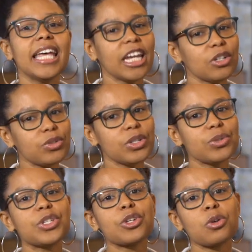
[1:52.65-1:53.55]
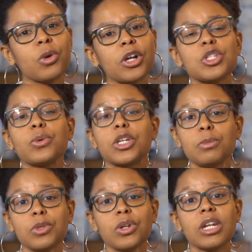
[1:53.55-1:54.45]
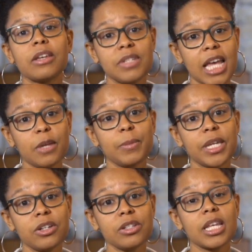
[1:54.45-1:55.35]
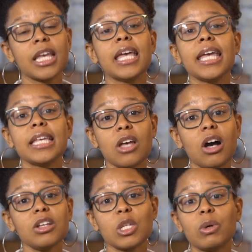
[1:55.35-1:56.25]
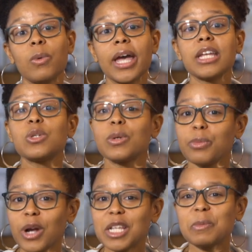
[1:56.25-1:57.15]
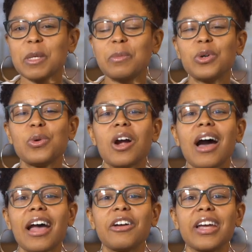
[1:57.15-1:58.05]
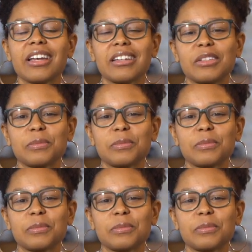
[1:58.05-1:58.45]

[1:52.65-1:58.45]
Introducing your work to a community of tech peers is also a way to impress people who are hiring.